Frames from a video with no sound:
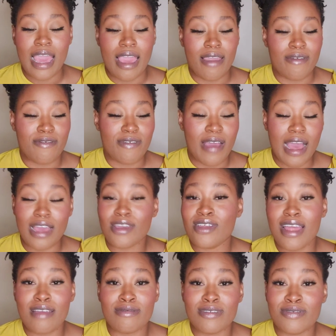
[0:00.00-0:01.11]
If I could
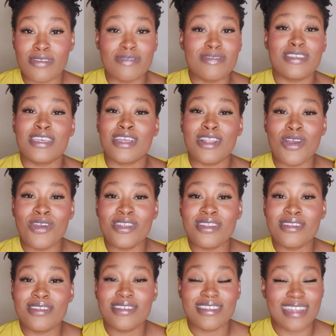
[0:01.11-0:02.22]
have a 50-year loan,
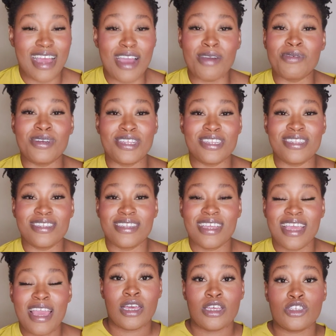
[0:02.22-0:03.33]
I would.
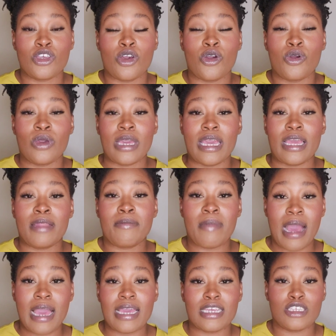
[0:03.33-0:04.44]
So in
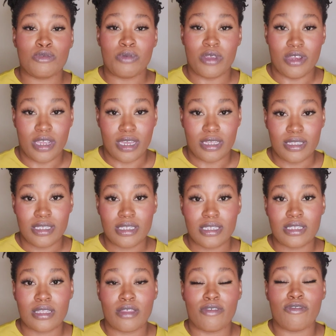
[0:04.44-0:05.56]
my
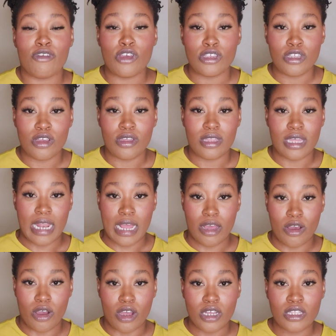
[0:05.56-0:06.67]
experience, the first loan that I
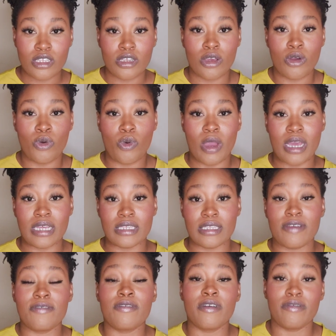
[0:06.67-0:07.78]
got was
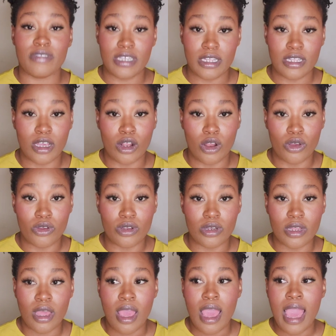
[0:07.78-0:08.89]
a 15-year loan.
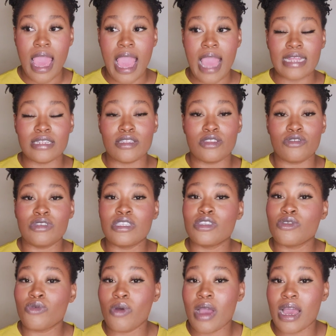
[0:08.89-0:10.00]
And the
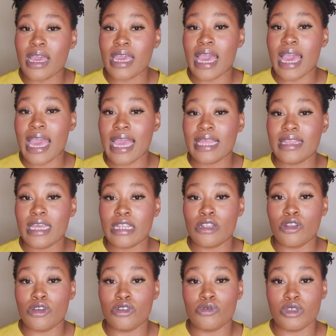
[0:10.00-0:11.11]
reason why I had that
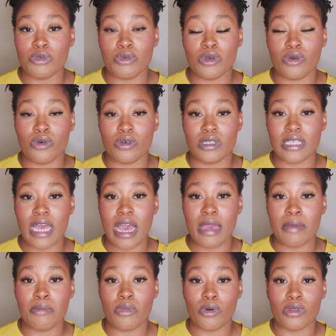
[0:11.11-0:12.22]
loan was because I
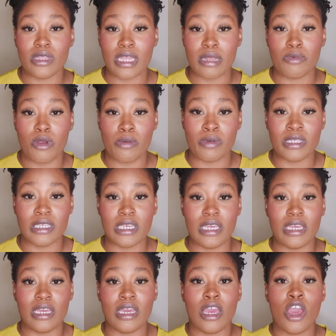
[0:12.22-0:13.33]
bought that
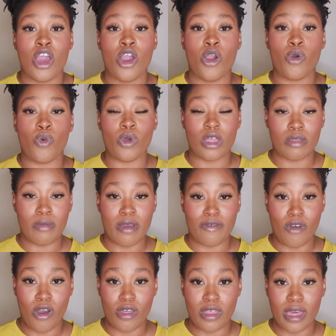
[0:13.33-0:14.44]
property with my
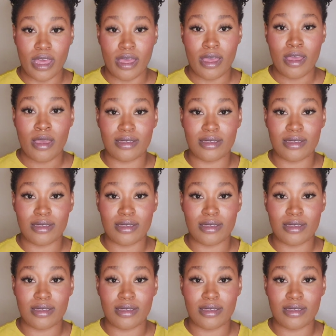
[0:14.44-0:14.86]
father,